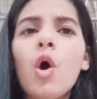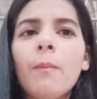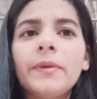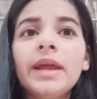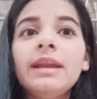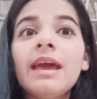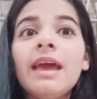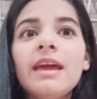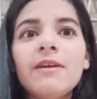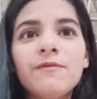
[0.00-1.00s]
operate
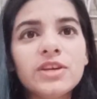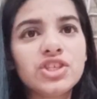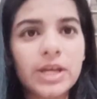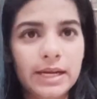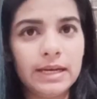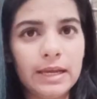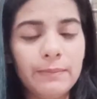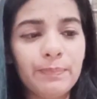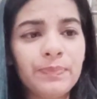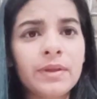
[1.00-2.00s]
efficiently.
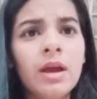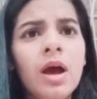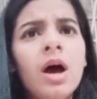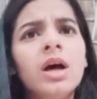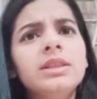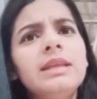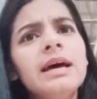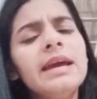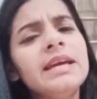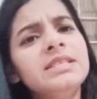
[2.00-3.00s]

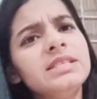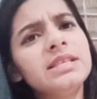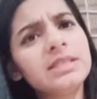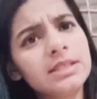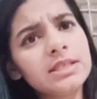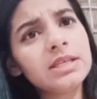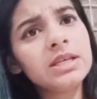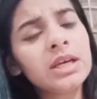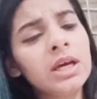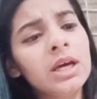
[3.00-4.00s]
The agency